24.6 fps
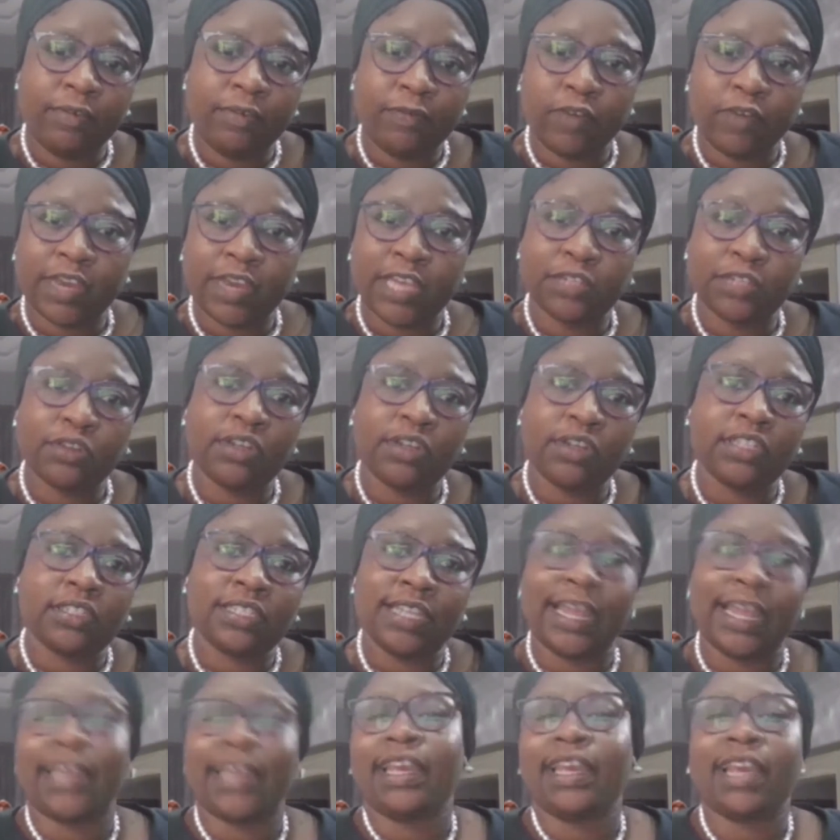A
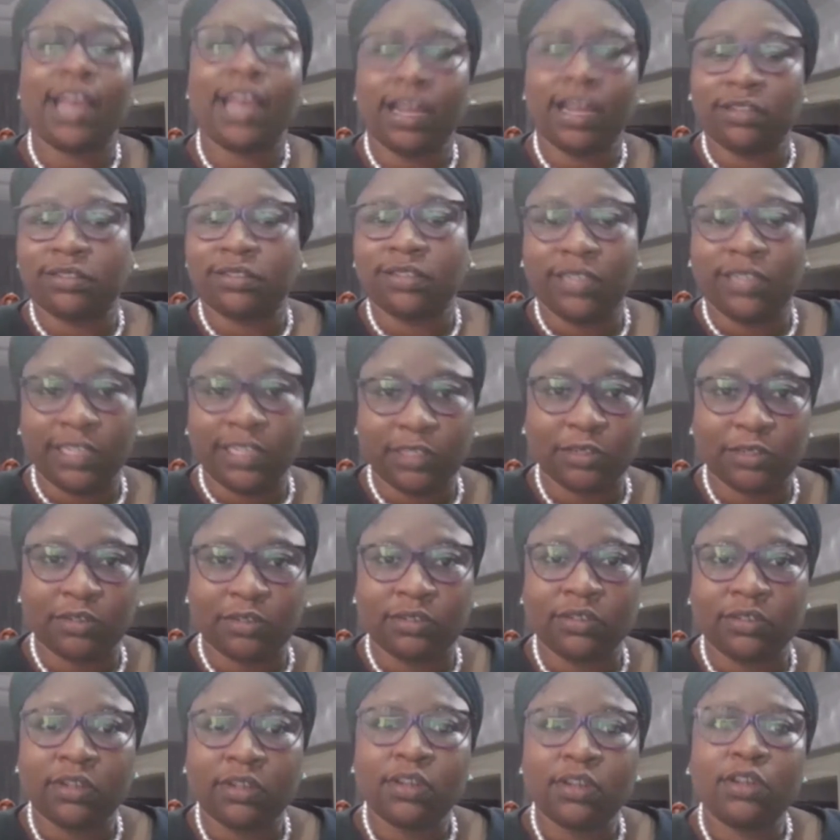revocation is like a
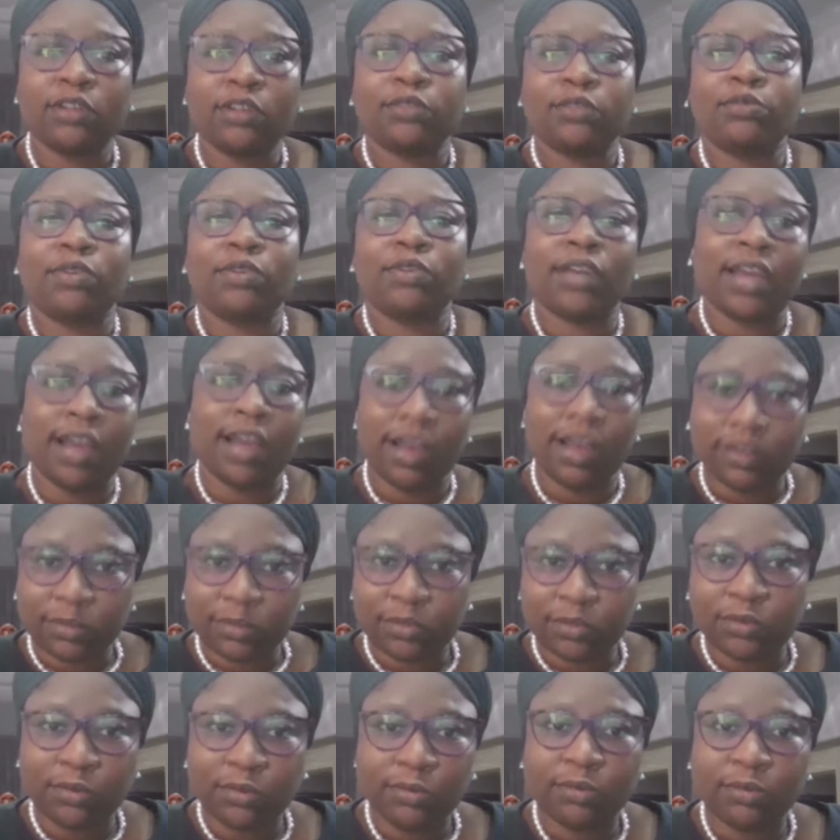cancellation, to
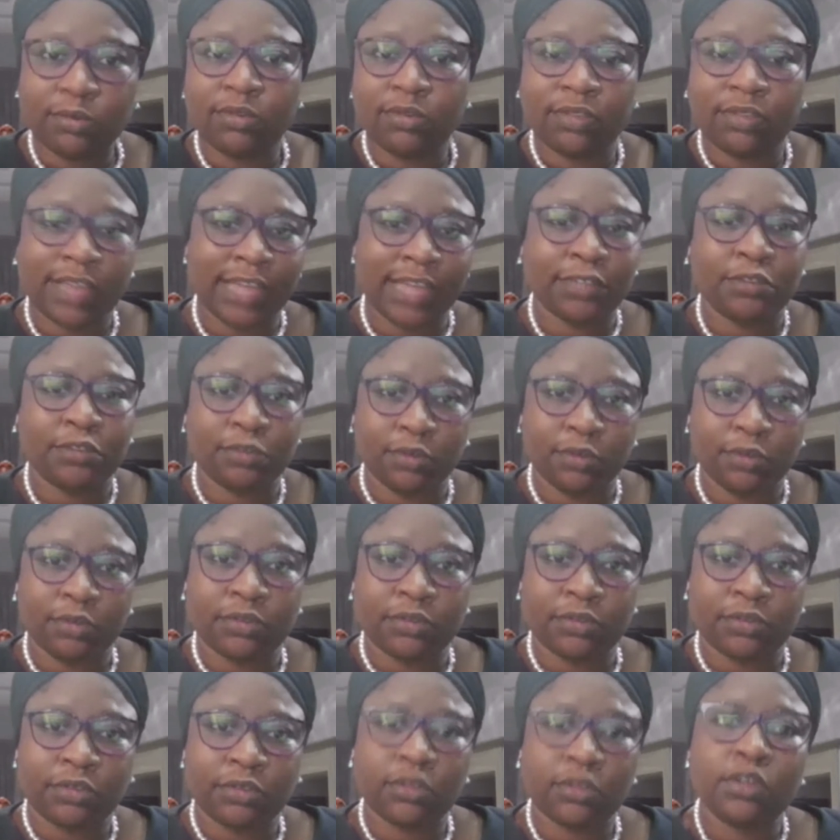cancel
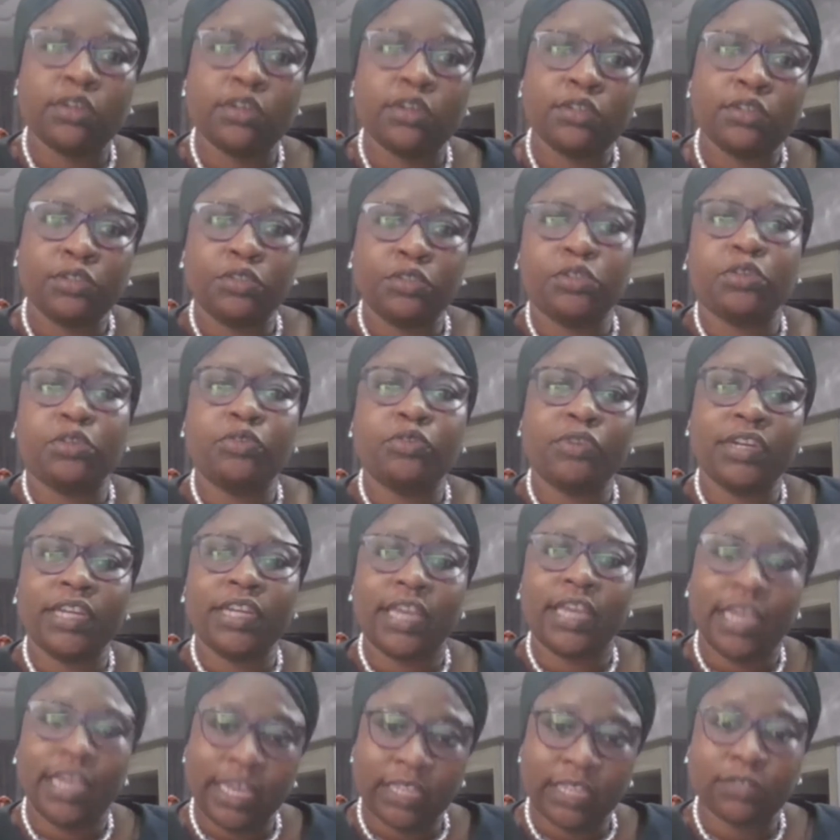that trust
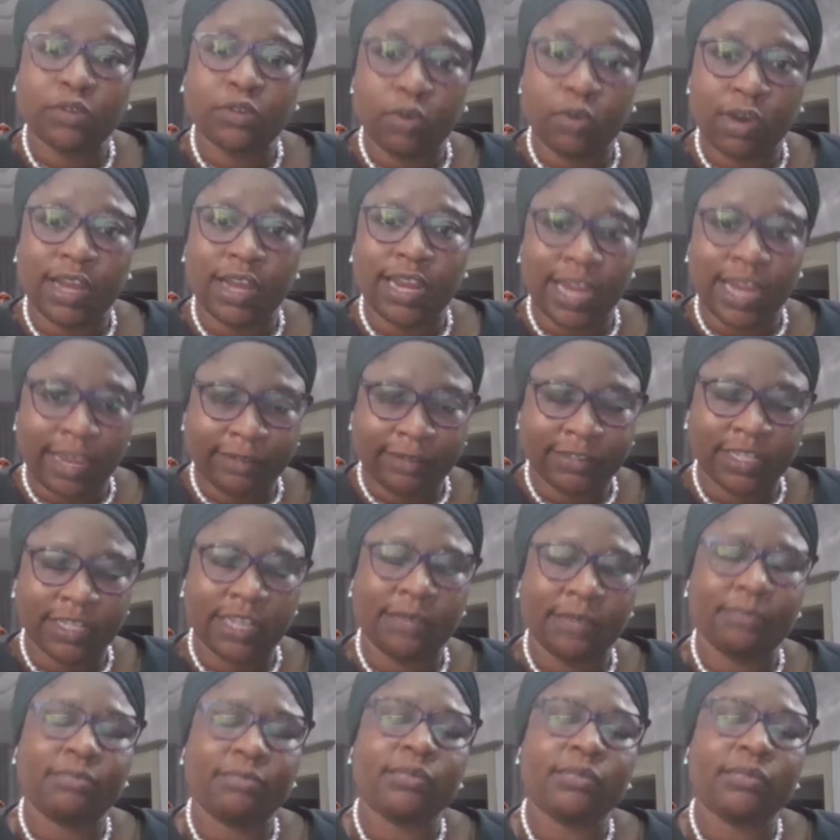during his or her
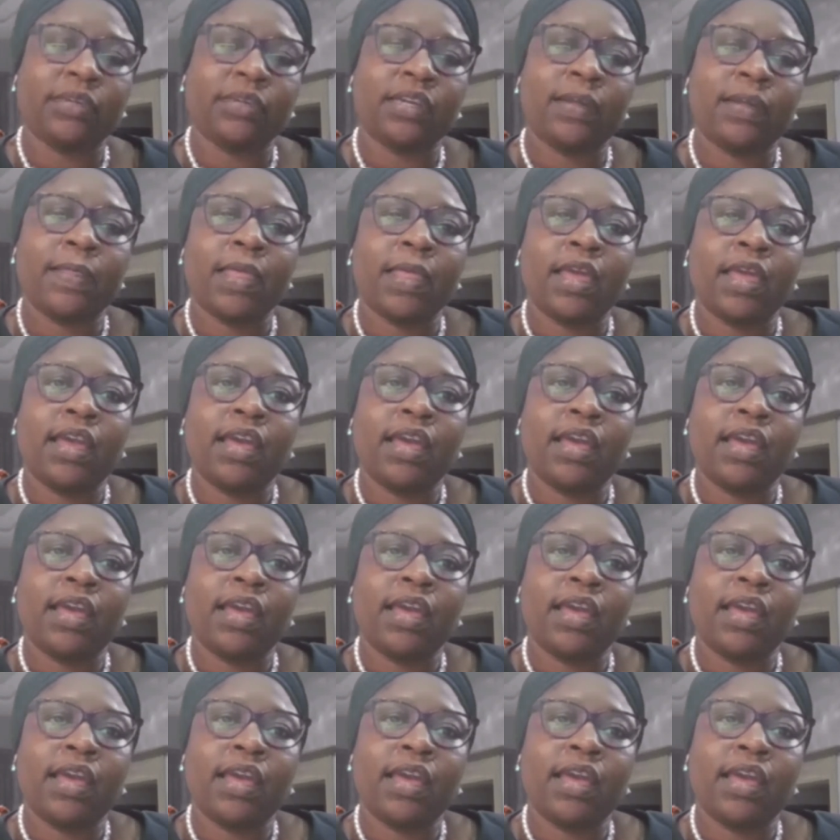lifetime.